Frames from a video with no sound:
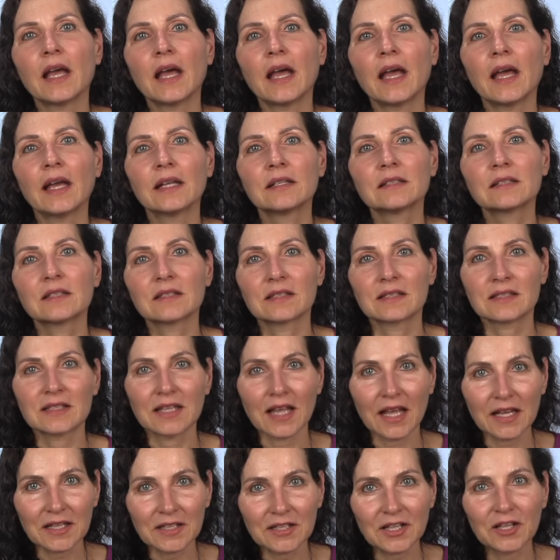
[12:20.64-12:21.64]
And
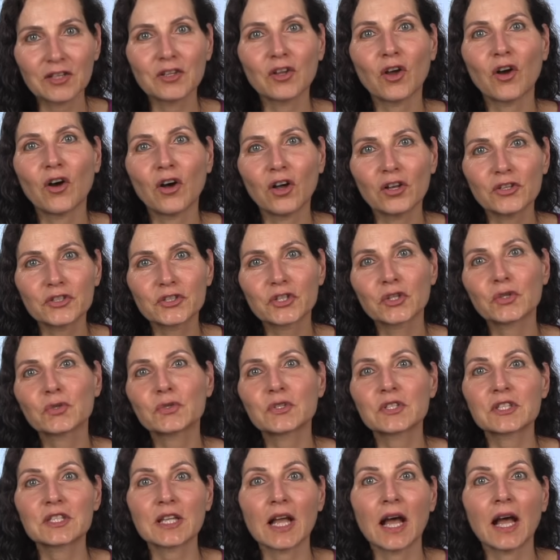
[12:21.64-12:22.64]
Saturn also
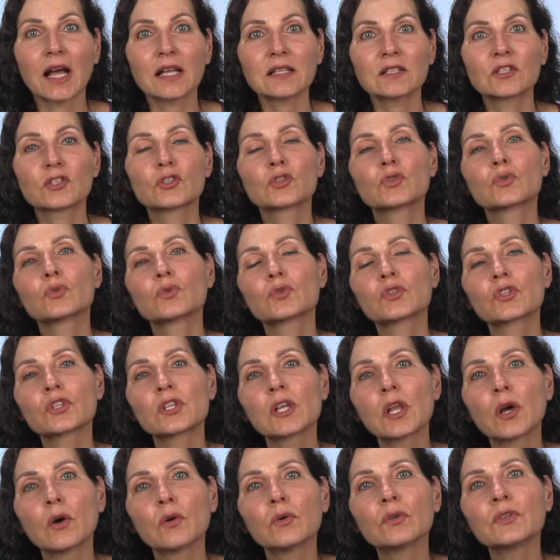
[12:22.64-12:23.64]
starts to
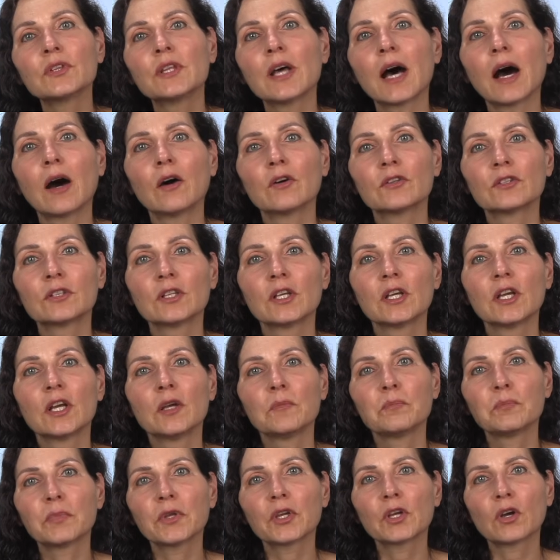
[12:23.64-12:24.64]
slow down
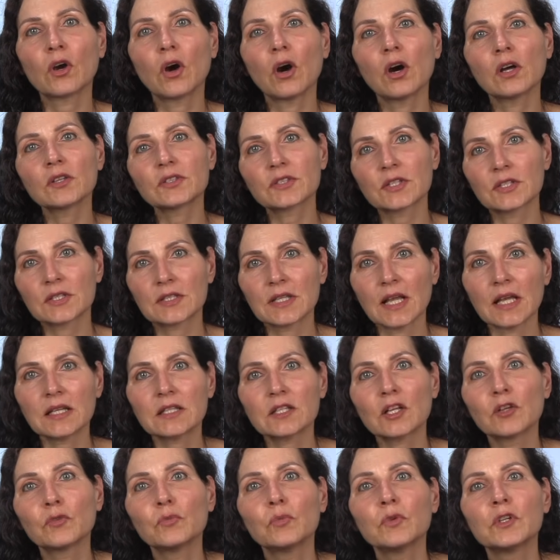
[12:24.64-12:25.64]
because
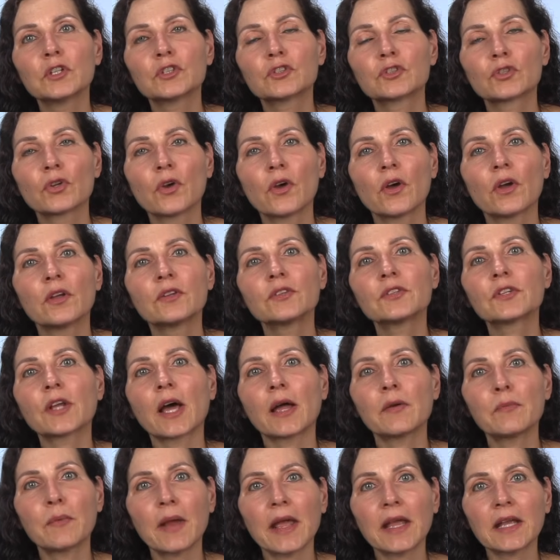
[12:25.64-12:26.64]
Saturn will turn
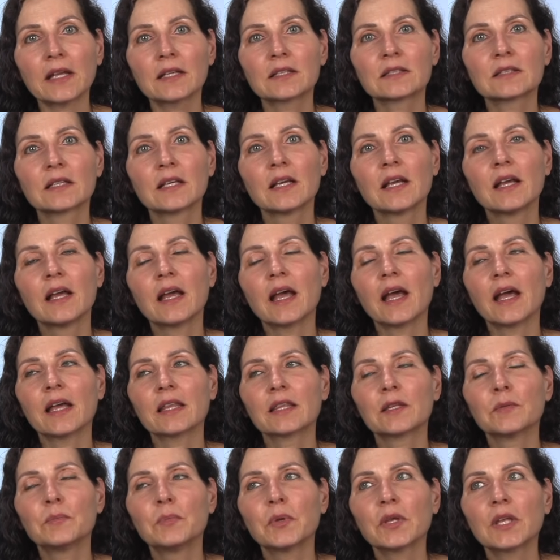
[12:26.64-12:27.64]
direct at
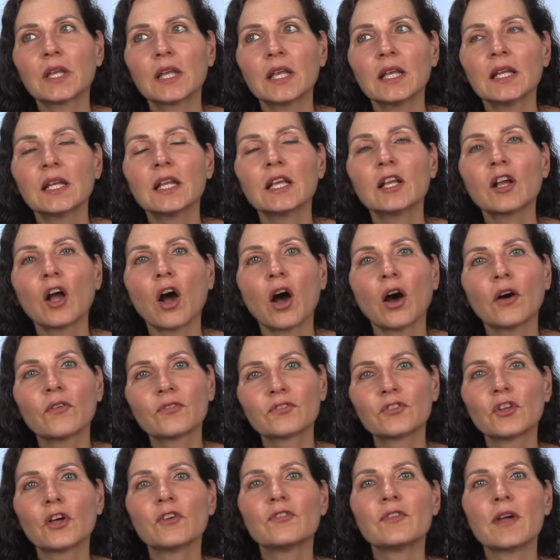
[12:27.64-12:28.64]
the beginning of
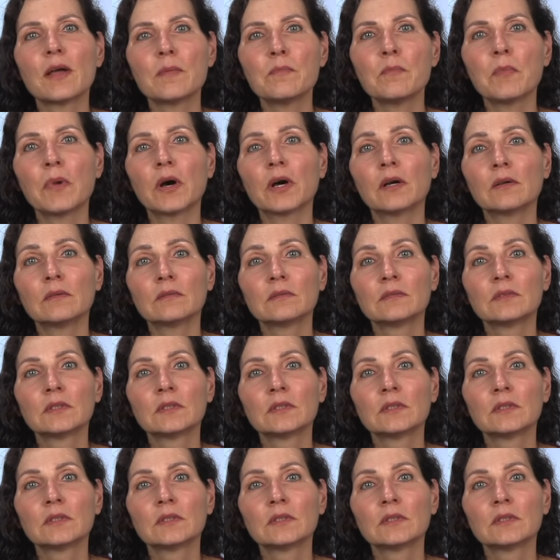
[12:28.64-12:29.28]
November.